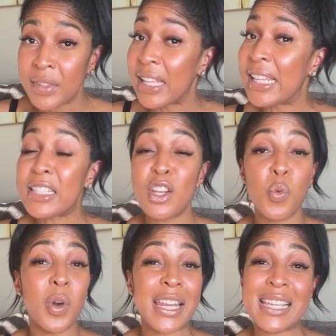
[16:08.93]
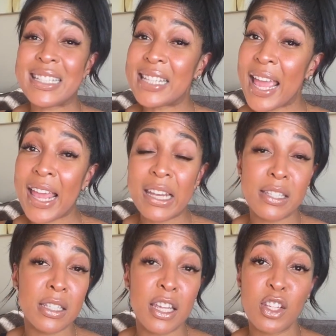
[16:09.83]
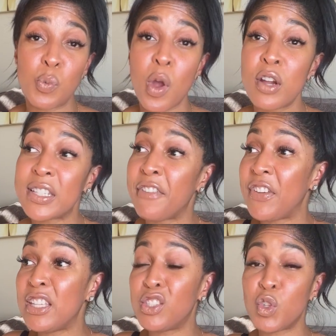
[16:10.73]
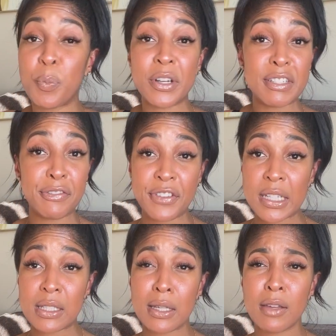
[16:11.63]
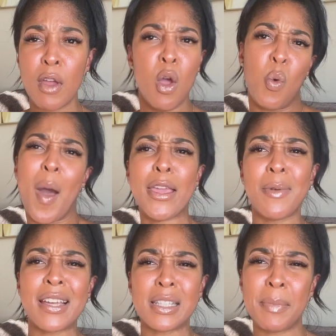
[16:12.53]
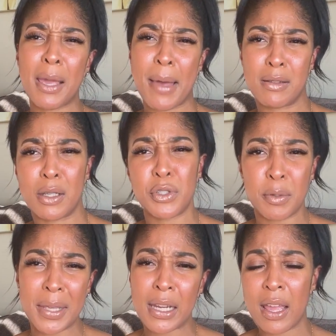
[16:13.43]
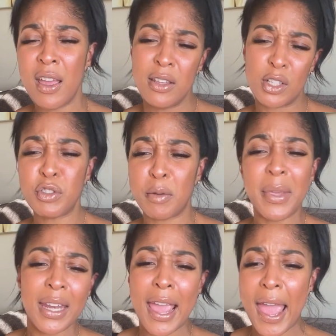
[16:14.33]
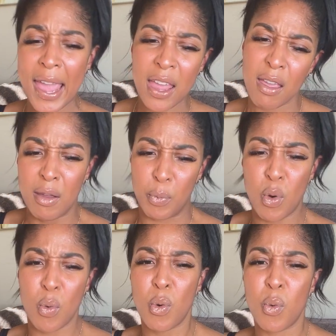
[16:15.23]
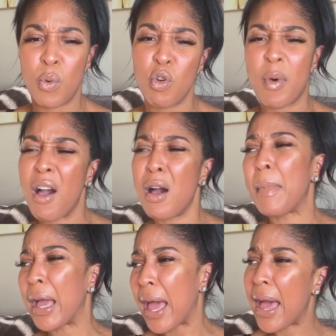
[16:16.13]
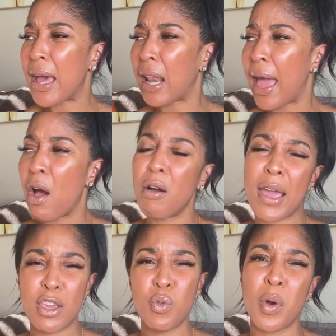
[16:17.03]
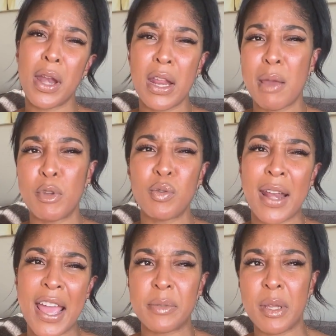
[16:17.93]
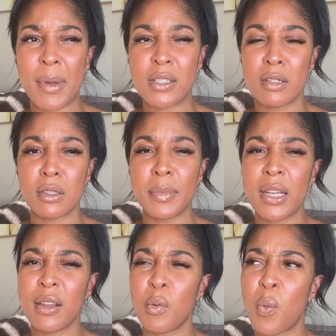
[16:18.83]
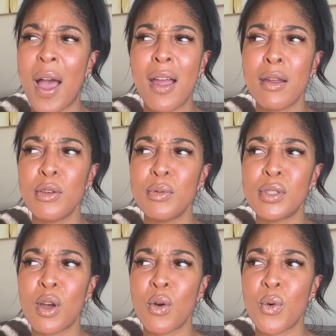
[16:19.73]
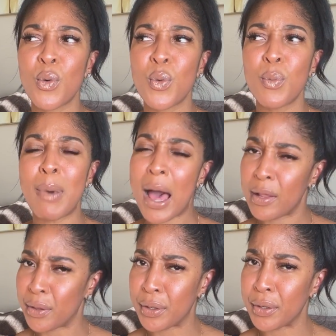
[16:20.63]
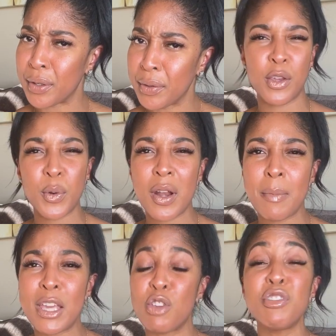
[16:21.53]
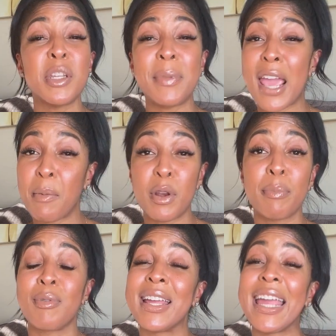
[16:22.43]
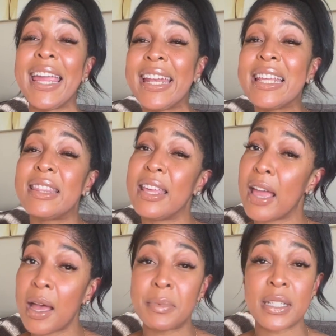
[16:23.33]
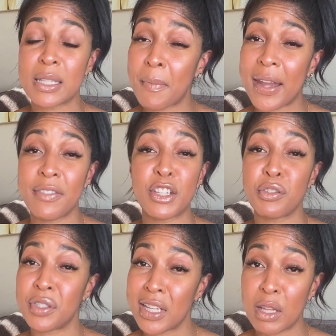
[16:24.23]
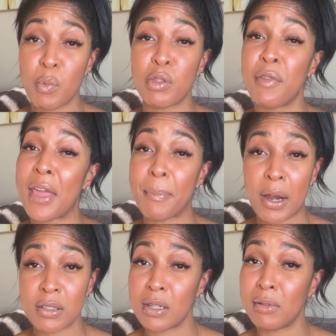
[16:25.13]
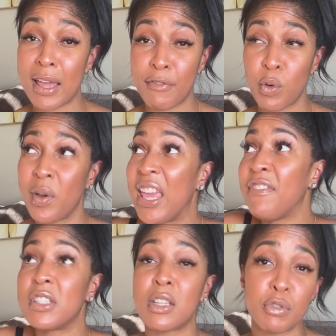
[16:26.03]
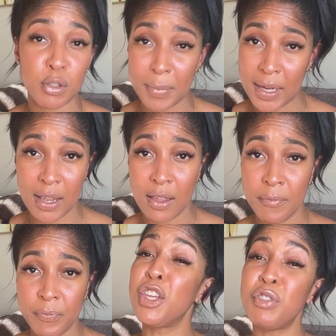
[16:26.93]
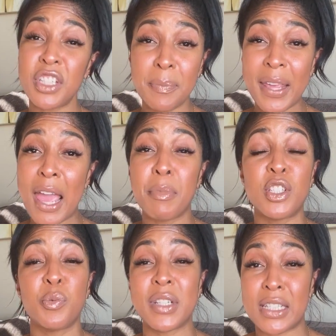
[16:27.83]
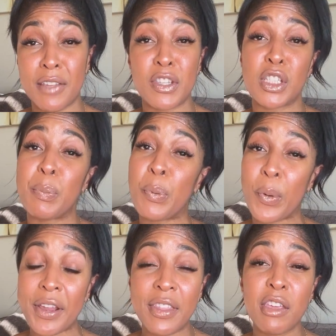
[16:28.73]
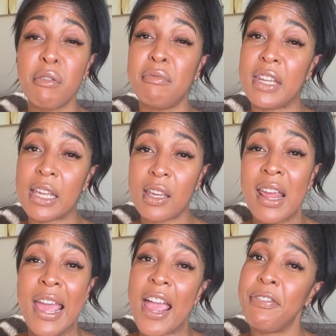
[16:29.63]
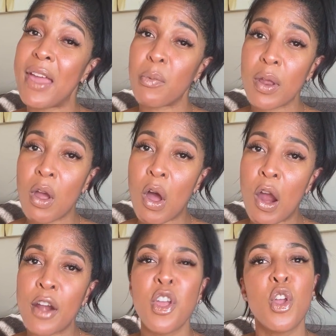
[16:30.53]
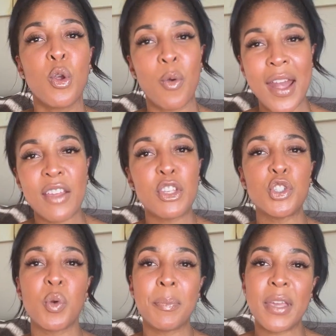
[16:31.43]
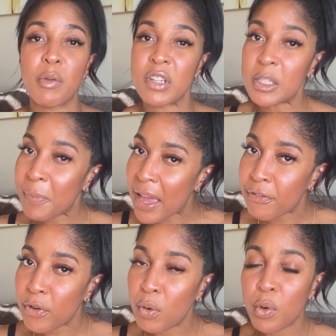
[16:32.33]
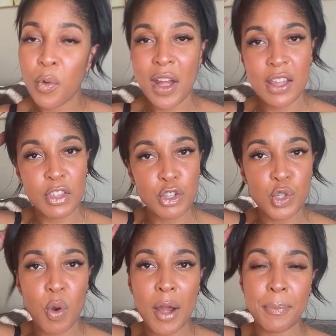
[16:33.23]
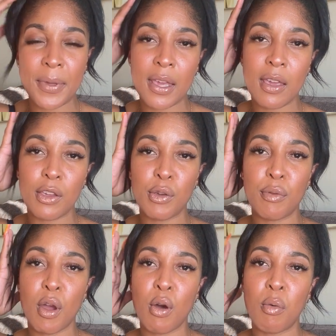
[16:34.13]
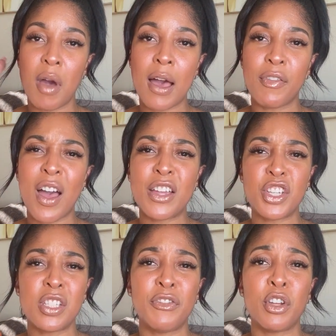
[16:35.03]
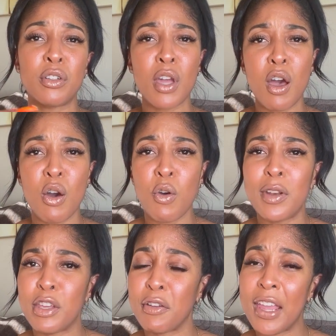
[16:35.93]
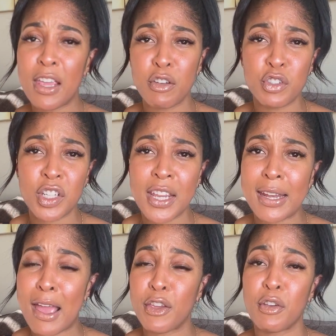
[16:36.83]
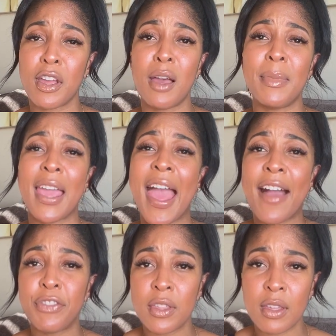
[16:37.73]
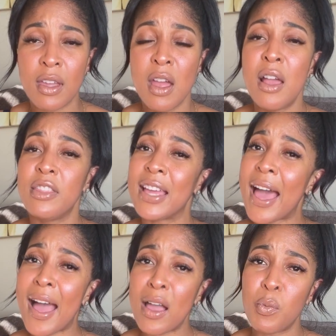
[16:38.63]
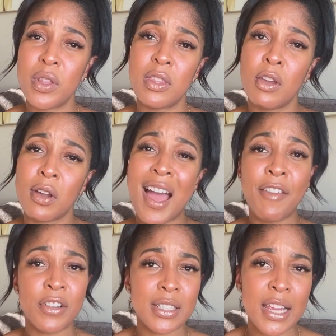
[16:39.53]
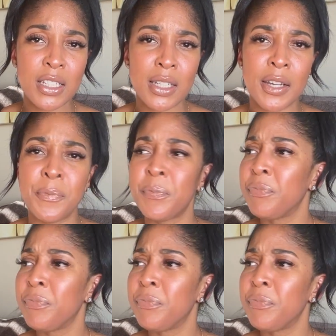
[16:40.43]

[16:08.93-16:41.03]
Listen to what he's saying. Listen to his words. If he's super defensive, why are you asking me about social media? Social media ain't woo, woo, oh my God. Like, okay, you one of them. You trying to ask me about social media? Why are you so bothered? You know what I mean? You should be able to bring anything up to somebody that you're dealing with on that personal level, even social media. You should be able to receive the support that you need in that regard. Granted that you are being respectful, granted that you are being, you know, uh, conscious of your tone and your energy and how you're coming at the, the guy with your conversation.